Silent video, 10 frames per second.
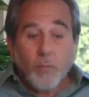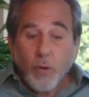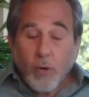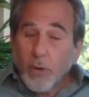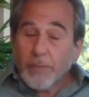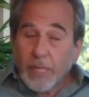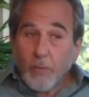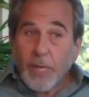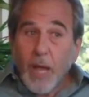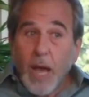The programs
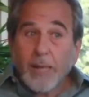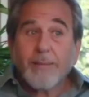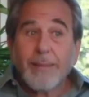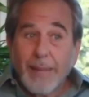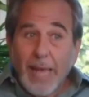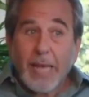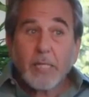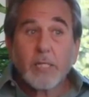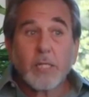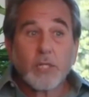that we got,
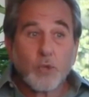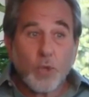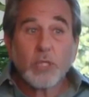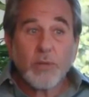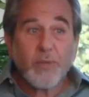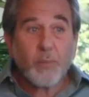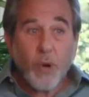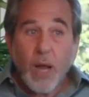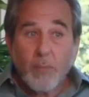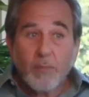that's the source of the
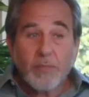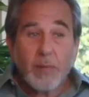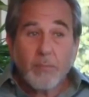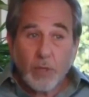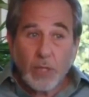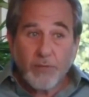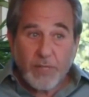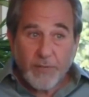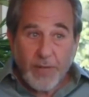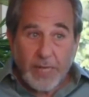problems that most of
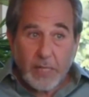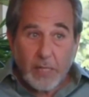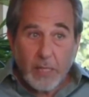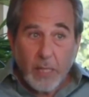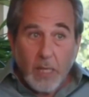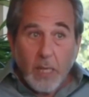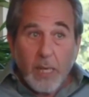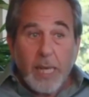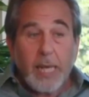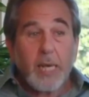us face.
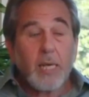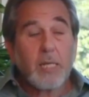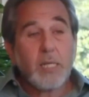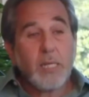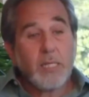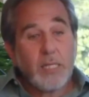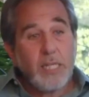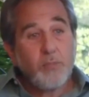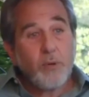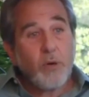And
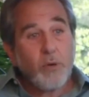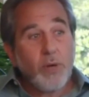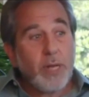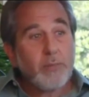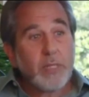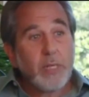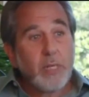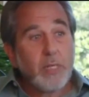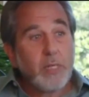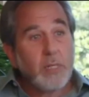these programs
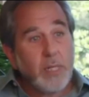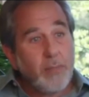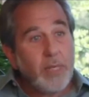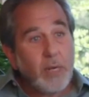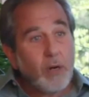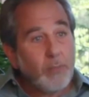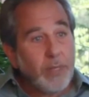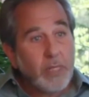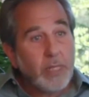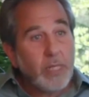could limit our
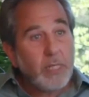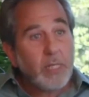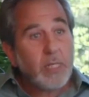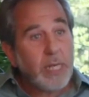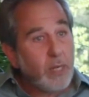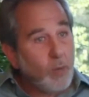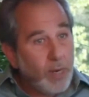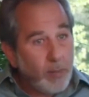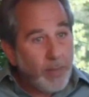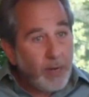abilities and take
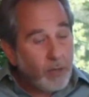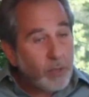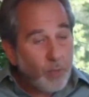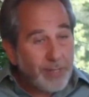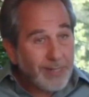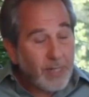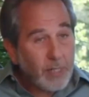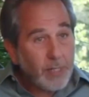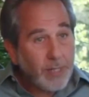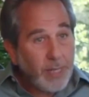away our powers, which
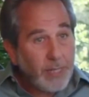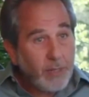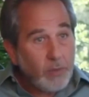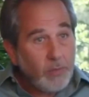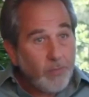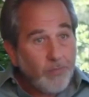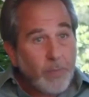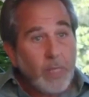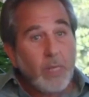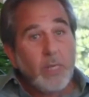essentially they do.
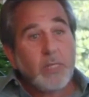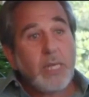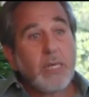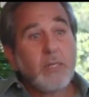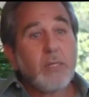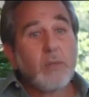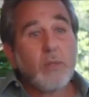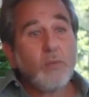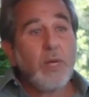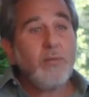Now,
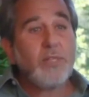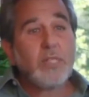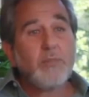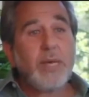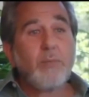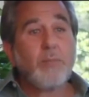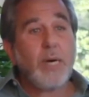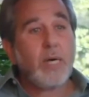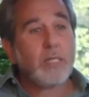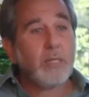the relevance about
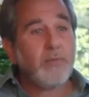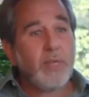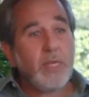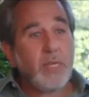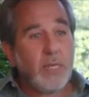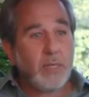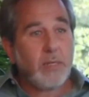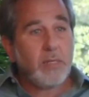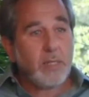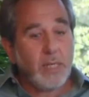positive thinking
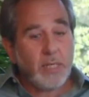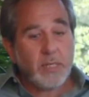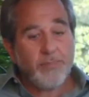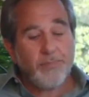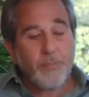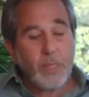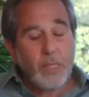is this.